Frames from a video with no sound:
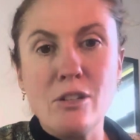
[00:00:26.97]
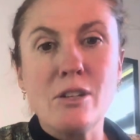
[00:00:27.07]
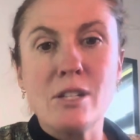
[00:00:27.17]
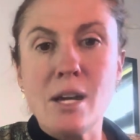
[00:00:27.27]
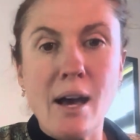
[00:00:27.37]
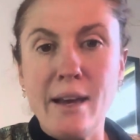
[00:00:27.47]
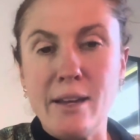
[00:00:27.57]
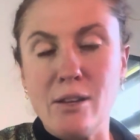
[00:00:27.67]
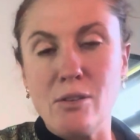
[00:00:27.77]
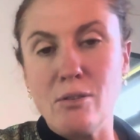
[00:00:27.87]
You look
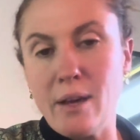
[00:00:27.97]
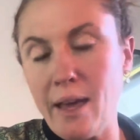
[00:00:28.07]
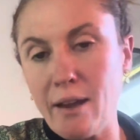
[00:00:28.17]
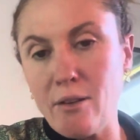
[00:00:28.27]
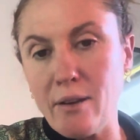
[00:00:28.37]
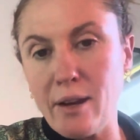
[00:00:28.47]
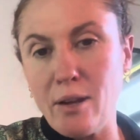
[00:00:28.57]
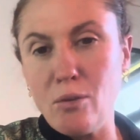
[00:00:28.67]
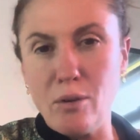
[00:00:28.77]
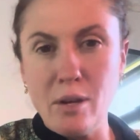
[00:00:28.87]
tired or
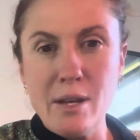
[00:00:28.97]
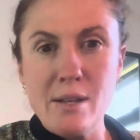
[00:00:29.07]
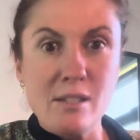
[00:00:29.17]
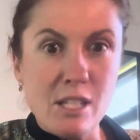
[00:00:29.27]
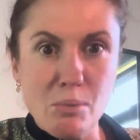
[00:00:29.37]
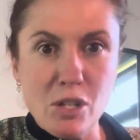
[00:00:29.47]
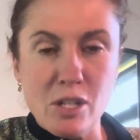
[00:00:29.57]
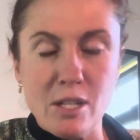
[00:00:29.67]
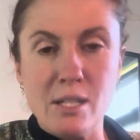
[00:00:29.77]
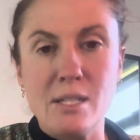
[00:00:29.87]
angry or
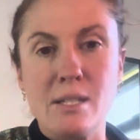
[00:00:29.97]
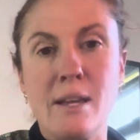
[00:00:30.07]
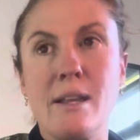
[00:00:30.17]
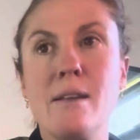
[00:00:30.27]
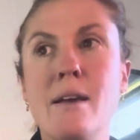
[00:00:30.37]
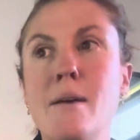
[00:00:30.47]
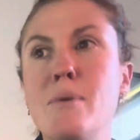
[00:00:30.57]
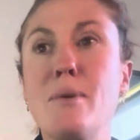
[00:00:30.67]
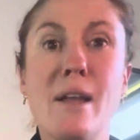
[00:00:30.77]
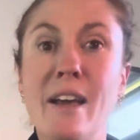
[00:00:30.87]
suspicious. And
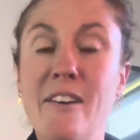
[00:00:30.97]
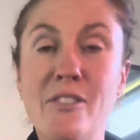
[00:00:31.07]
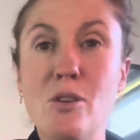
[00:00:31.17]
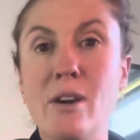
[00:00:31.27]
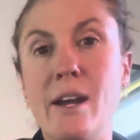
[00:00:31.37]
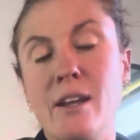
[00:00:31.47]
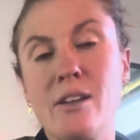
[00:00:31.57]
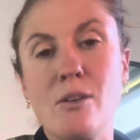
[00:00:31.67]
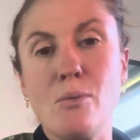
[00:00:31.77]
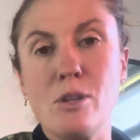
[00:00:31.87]
people are like, I feel great and I
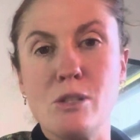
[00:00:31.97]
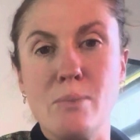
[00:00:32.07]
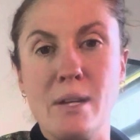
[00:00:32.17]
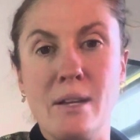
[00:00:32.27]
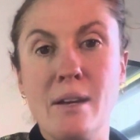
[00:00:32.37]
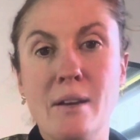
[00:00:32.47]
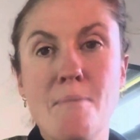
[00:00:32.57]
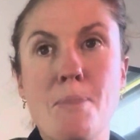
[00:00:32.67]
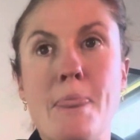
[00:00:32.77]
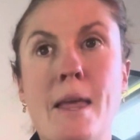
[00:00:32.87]
don't want to be,
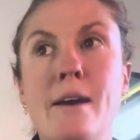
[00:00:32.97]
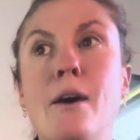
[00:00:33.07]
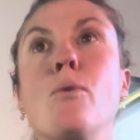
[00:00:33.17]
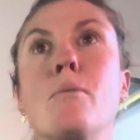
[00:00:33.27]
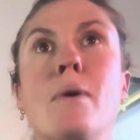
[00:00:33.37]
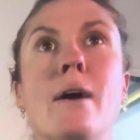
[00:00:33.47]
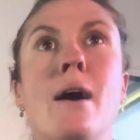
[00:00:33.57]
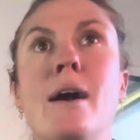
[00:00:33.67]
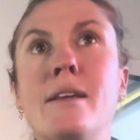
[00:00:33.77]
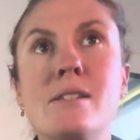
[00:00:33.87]
I want my
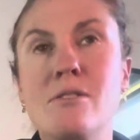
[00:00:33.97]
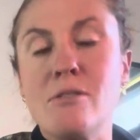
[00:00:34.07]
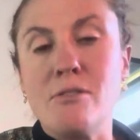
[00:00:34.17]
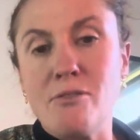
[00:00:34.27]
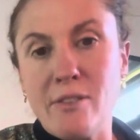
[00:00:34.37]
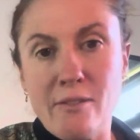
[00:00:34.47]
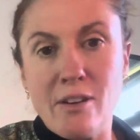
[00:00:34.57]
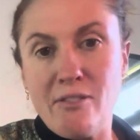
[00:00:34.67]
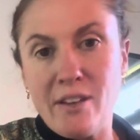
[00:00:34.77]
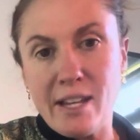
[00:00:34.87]
eyes to
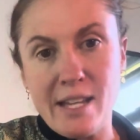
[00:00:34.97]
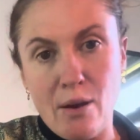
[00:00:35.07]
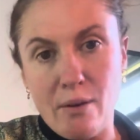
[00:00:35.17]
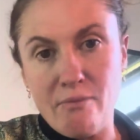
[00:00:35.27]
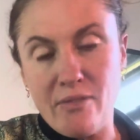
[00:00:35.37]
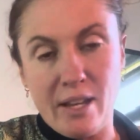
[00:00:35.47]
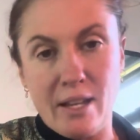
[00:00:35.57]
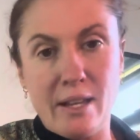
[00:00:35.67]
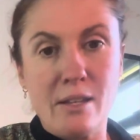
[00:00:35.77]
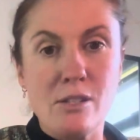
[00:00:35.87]
reflect how I'm
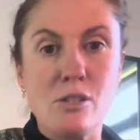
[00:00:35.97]
feeling.